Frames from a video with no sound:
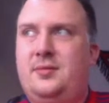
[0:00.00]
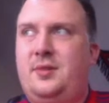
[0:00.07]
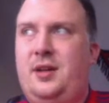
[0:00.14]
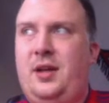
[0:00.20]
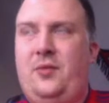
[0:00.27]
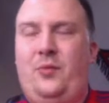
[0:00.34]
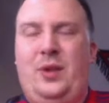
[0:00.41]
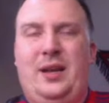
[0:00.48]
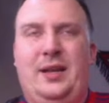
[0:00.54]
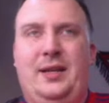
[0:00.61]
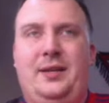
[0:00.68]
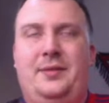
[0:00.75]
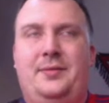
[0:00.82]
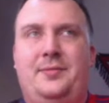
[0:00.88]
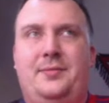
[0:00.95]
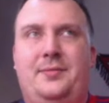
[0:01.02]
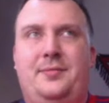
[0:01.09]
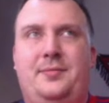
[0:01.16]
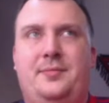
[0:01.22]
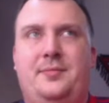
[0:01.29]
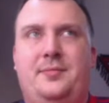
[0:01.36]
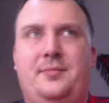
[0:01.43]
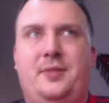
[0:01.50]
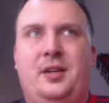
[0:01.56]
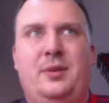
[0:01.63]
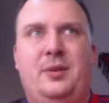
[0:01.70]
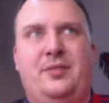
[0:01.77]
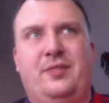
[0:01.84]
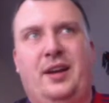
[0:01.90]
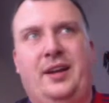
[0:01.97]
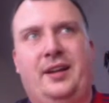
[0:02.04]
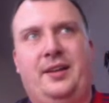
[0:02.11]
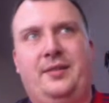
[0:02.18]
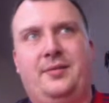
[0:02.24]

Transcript: And windy. A bit rainy.